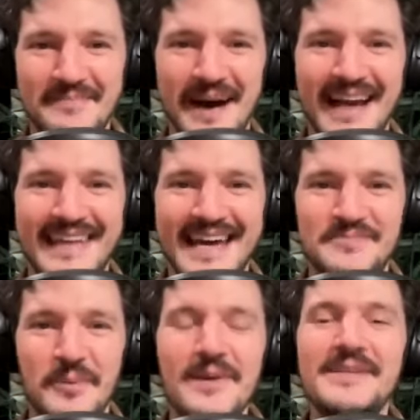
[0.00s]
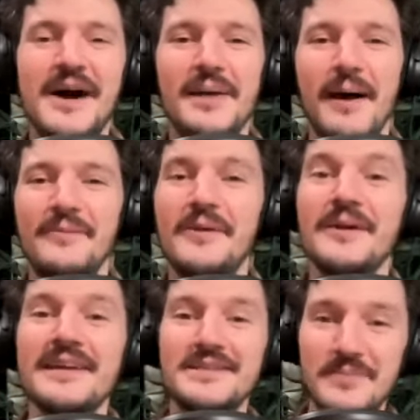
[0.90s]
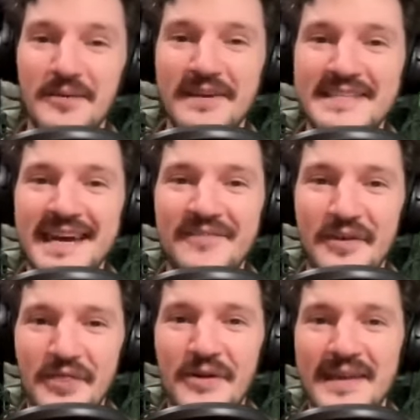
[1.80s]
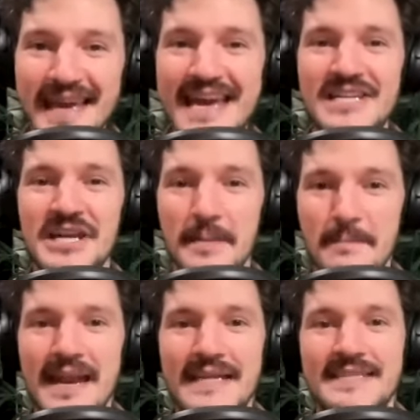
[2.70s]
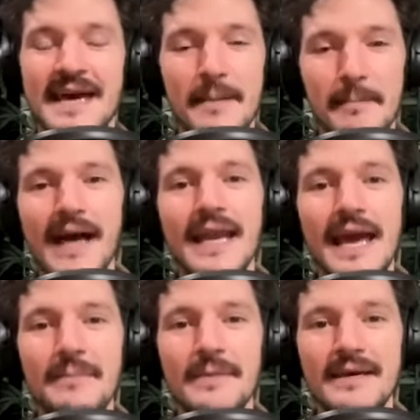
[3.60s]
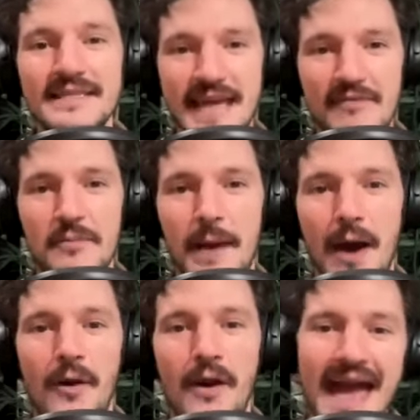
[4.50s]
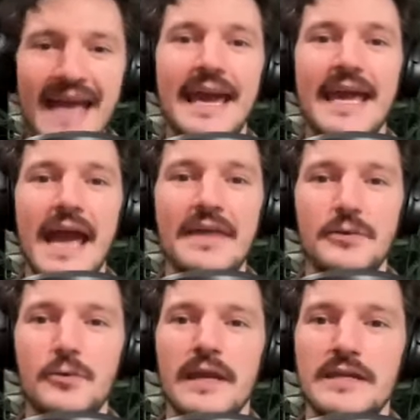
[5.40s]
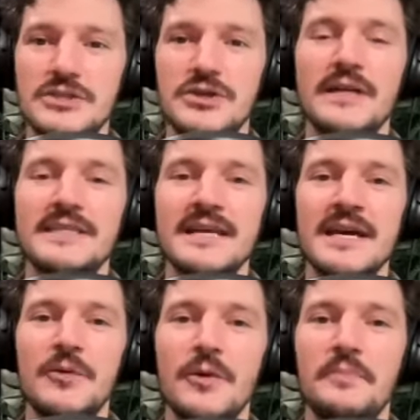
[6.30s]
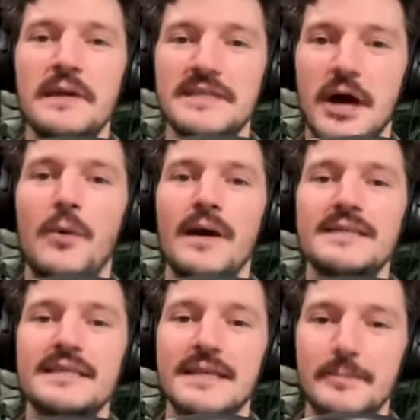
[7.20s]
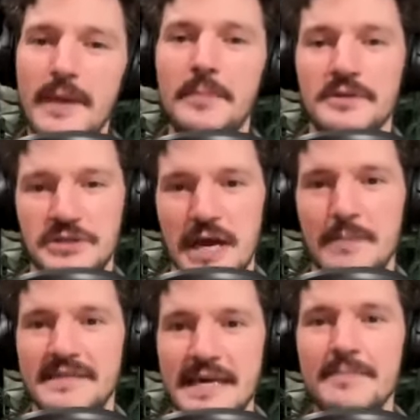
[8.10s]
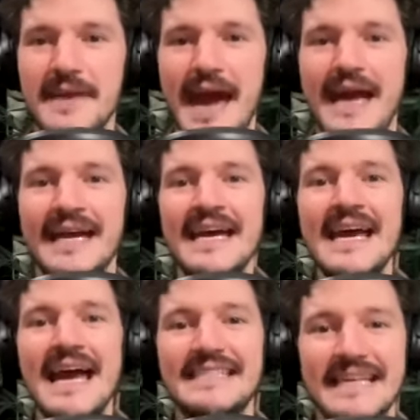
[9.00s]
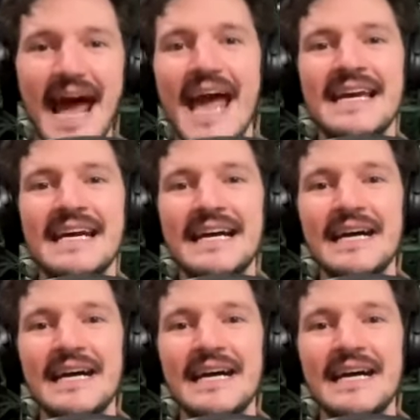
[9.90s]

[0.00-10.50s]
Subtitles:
the podcast where we talk about nerdy-ish movies for 30-ish minutes. My name is Kevin Bauer, a.k.a. The Critic's Choice. With me, as always, is the People's Champ, Tim Keck. And today,